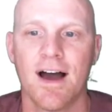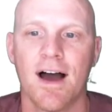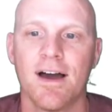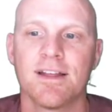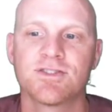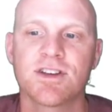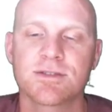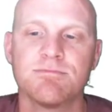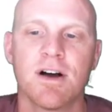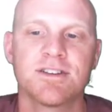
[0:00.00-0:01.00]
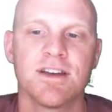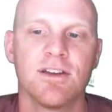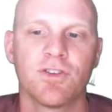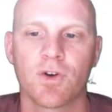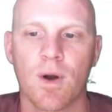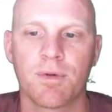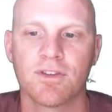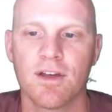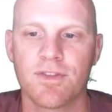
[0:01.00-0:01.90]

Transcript: Uh, and it's just much easier to represent